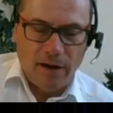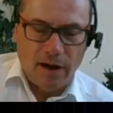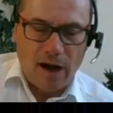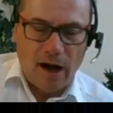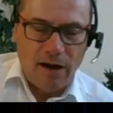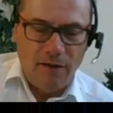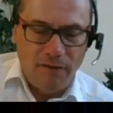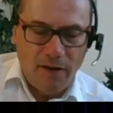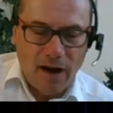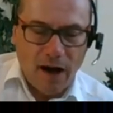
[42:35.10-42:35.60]

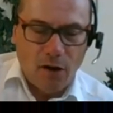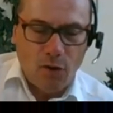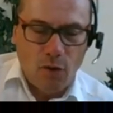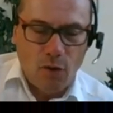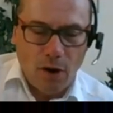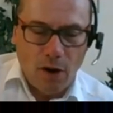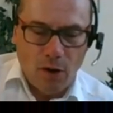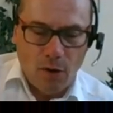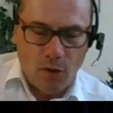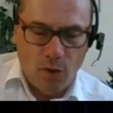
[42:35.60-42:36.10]
Alvar
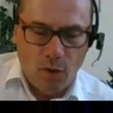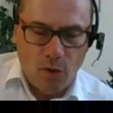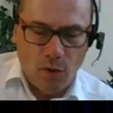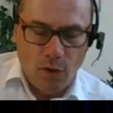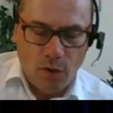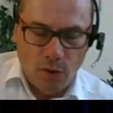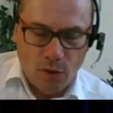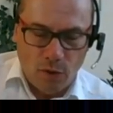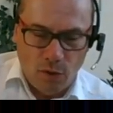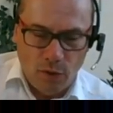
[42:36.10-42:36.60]

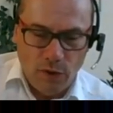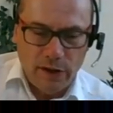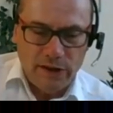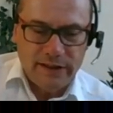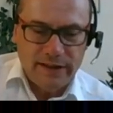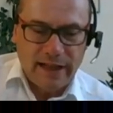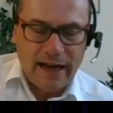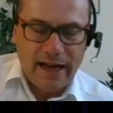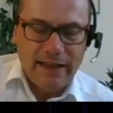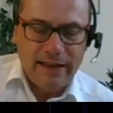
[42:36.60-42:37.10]

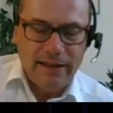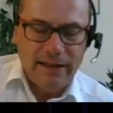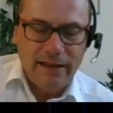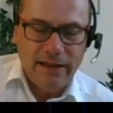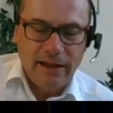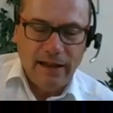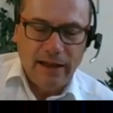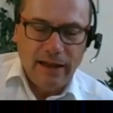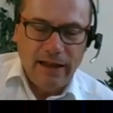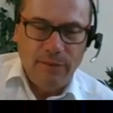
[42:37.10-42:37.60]
Gullstrand.
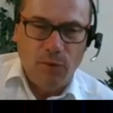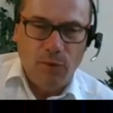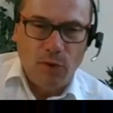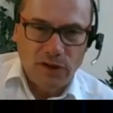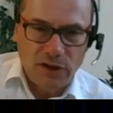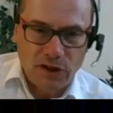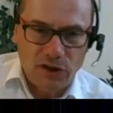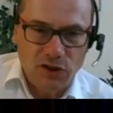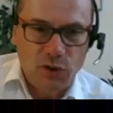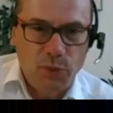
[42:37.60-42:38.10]
He was
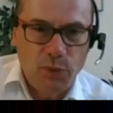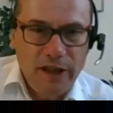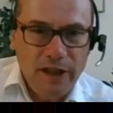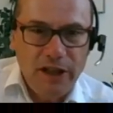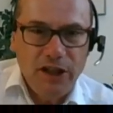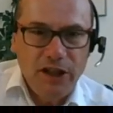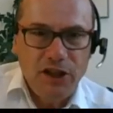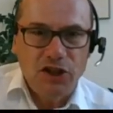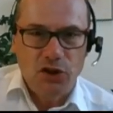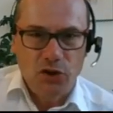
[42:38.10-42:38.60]
a
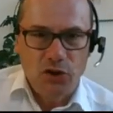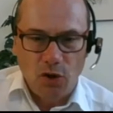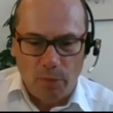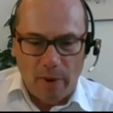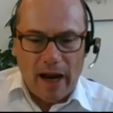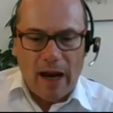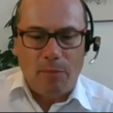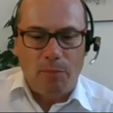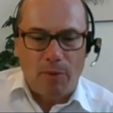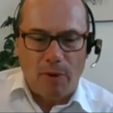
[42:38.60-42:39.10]
Swedish
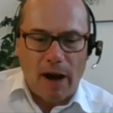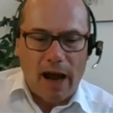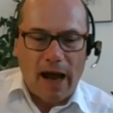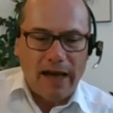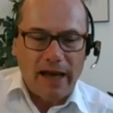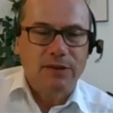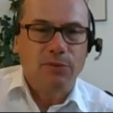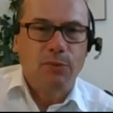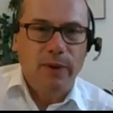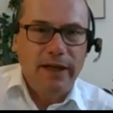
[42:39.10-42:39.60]
Nobel
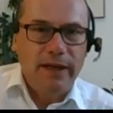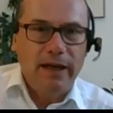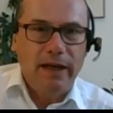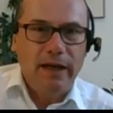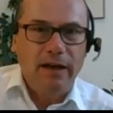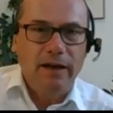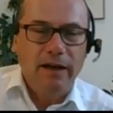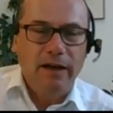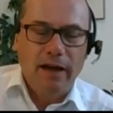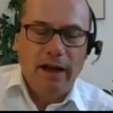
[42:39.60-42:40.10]
Prize
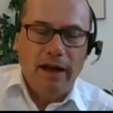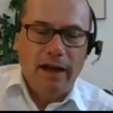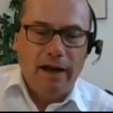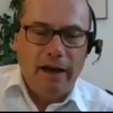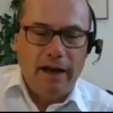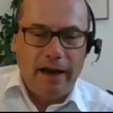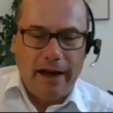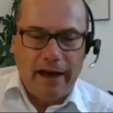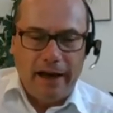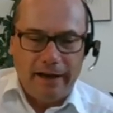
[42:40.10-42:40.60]
winner,
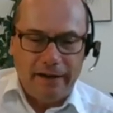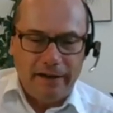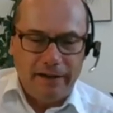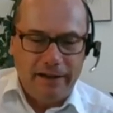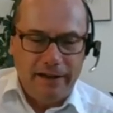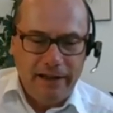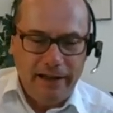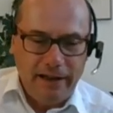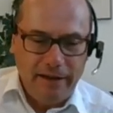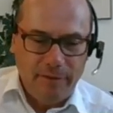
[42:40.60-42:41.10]
and
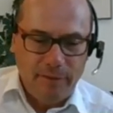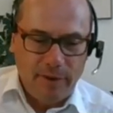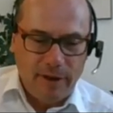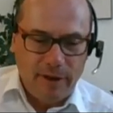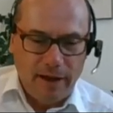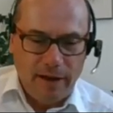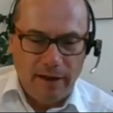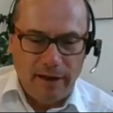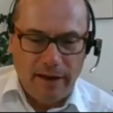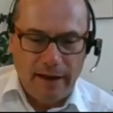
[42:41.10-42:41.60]
he
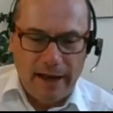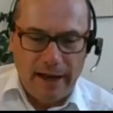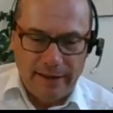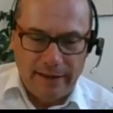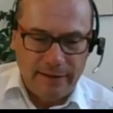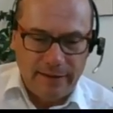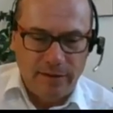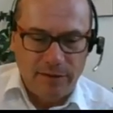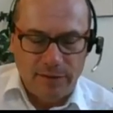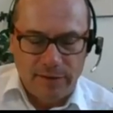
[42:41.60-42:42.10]
had
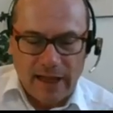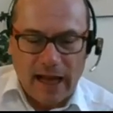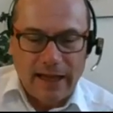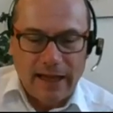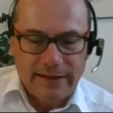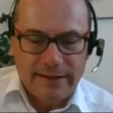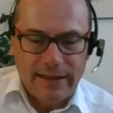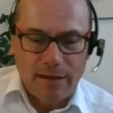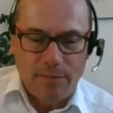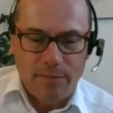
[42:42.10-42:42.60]

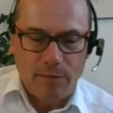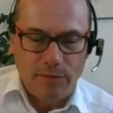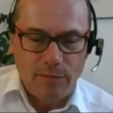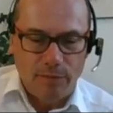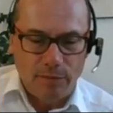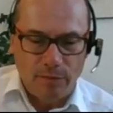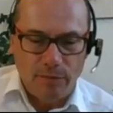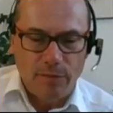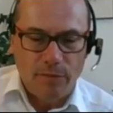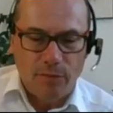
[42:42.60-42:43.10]
done
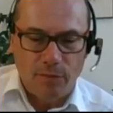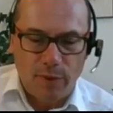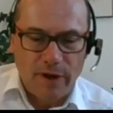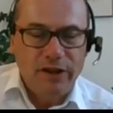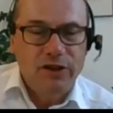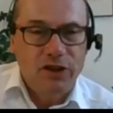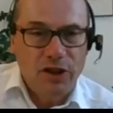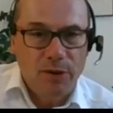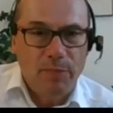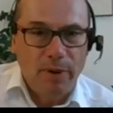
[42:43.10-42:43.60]
some
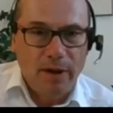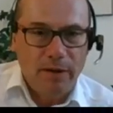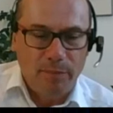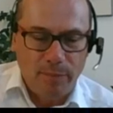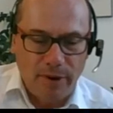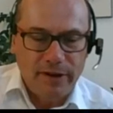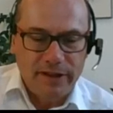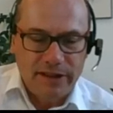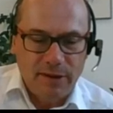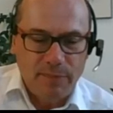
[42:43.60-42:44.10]

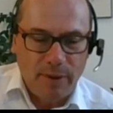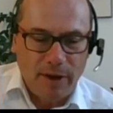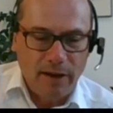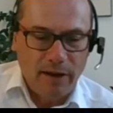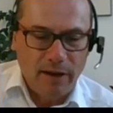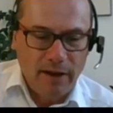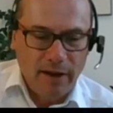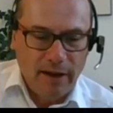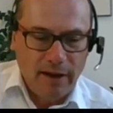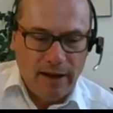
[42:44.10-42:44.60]
principle
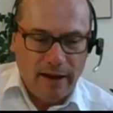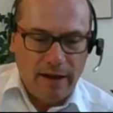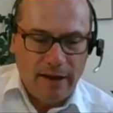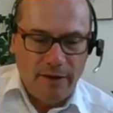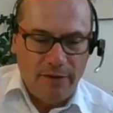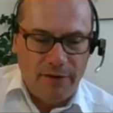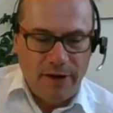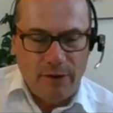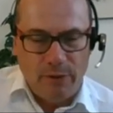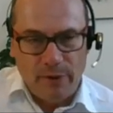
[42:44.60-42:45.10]

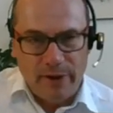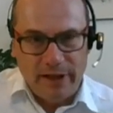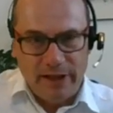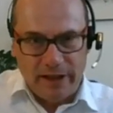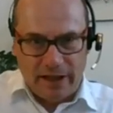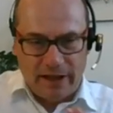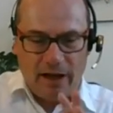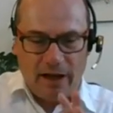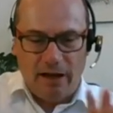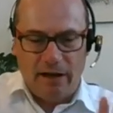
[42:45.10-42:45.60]

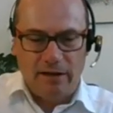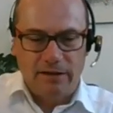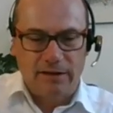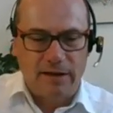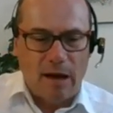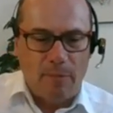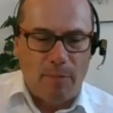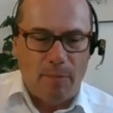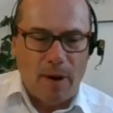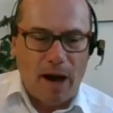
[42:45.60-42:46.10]
theoretical
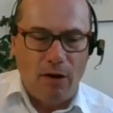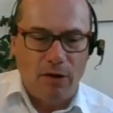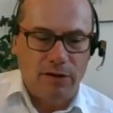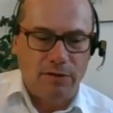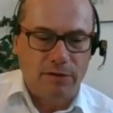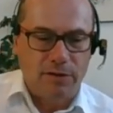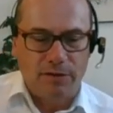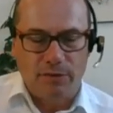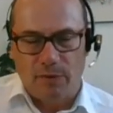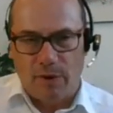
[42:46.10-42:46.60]
about
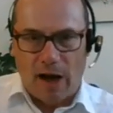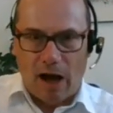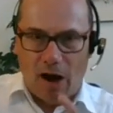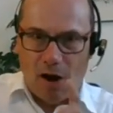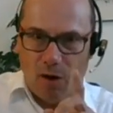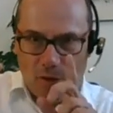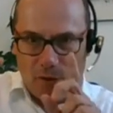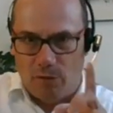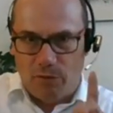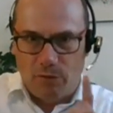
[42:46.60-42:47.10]

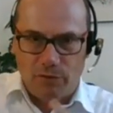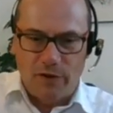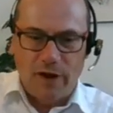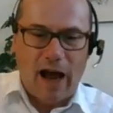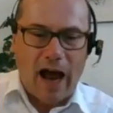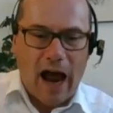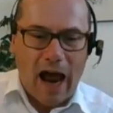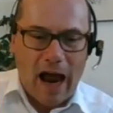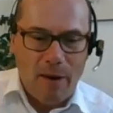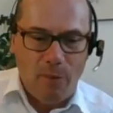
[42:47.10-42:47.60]
how the
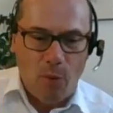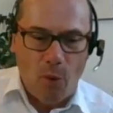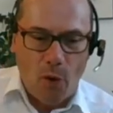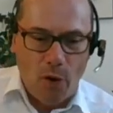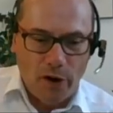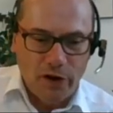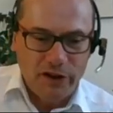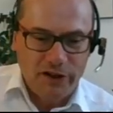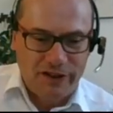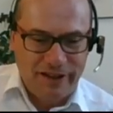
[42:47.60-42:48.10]
eye
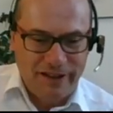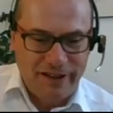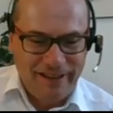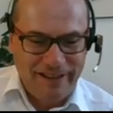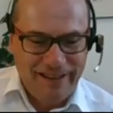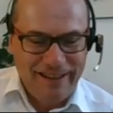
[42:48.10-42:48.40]
works.